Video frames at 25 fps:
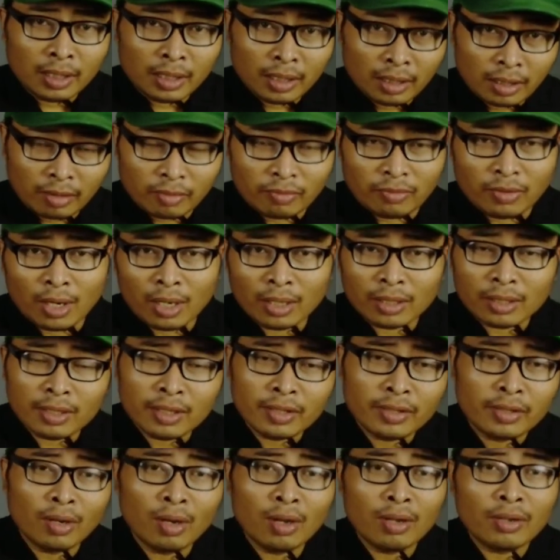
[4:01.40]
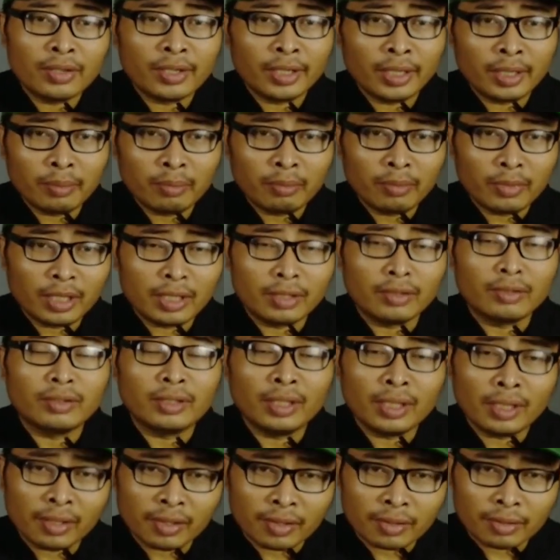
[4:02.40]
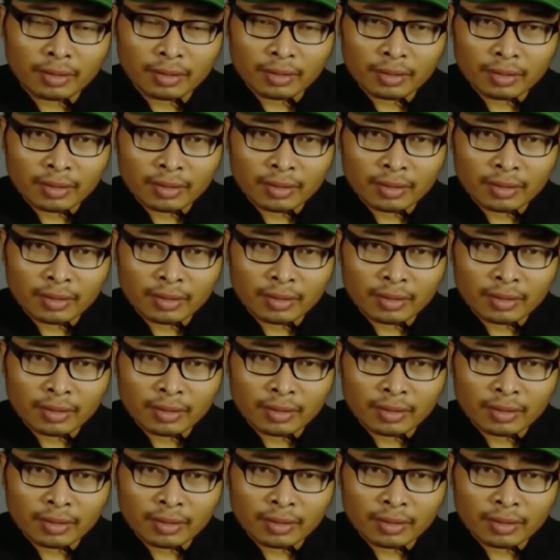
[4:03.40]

He found lysozyme in teeth,